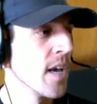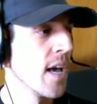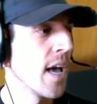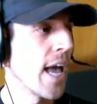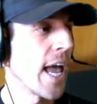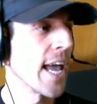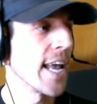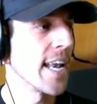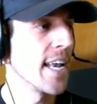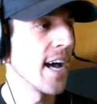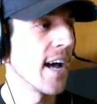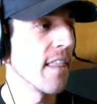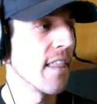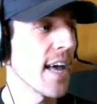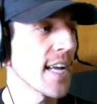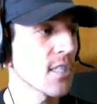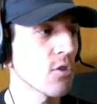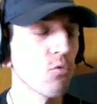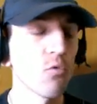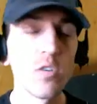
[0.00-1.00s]
And uh,
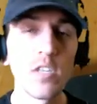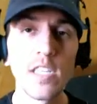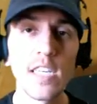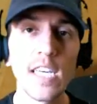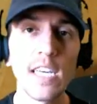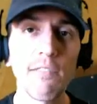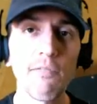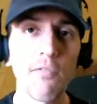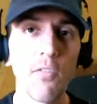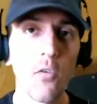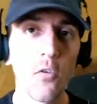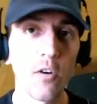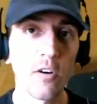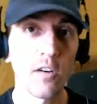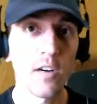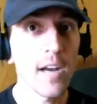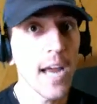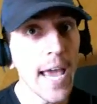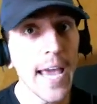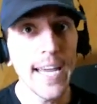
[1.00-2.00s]
that's really
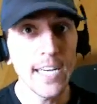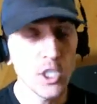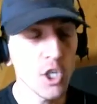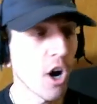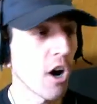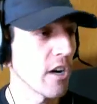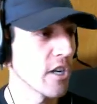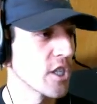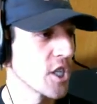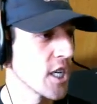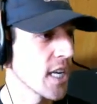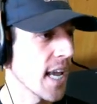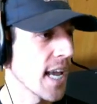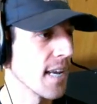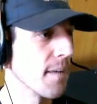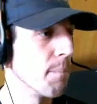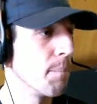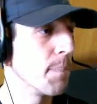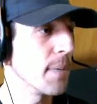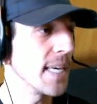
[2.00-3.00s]
for A, charging,
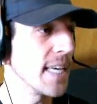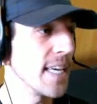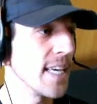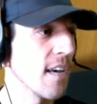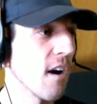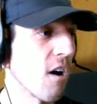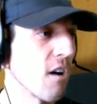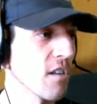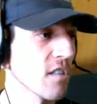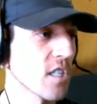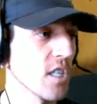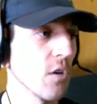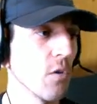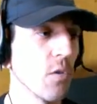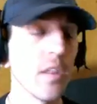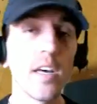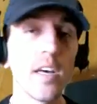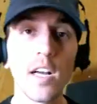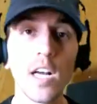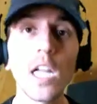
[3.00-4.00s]
and B, also
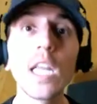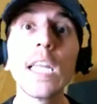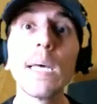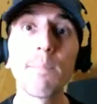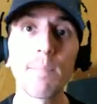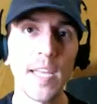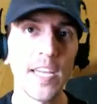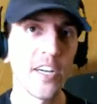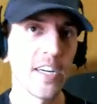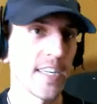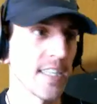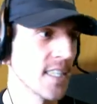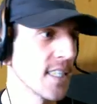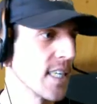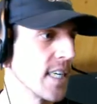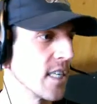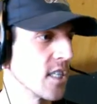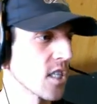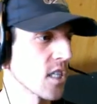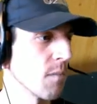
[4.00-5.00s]
the clip that you're going to see
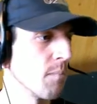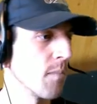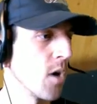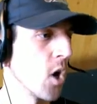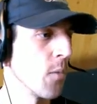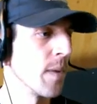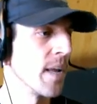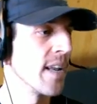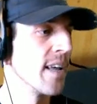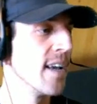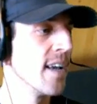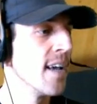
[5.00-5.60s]
in just a moment.